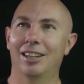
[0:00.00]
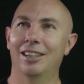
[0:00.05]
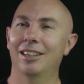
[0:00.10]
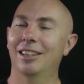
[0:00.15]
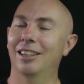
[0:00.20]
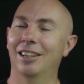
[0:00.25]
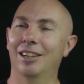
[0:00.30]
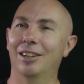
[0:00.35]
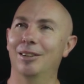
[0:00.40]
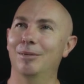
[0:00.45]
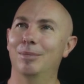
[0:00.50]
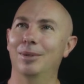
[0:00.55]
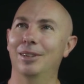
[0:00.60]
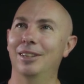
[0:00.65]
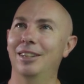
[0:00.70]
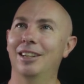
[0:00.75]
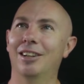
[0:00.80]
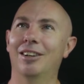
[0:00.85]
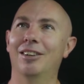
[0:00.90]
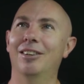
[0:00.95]
I don't know.
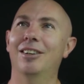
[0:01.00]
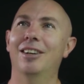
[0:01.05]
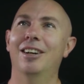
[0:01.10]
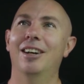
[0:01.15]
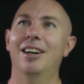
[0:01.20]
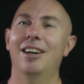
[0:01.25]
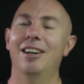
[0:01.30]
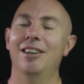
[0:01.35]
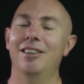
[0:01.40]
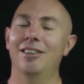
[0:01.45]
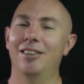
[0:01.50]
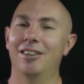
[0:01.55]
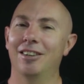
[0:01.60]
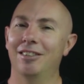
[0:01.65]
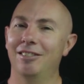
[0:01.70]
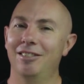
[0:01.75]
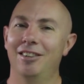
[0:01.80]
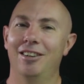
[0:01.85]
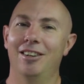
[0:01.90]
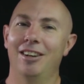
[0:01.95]
But, you know, you
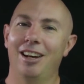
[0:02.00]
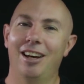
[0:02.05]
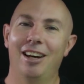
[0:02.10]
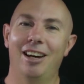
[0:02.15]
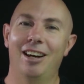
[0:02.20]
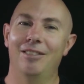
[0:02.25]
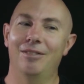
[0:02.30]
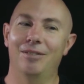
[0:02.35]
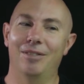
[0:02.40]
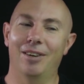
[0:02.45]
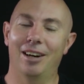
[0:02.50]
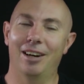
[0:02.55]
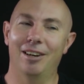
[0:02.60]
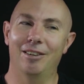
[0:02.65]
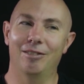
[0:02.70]
could have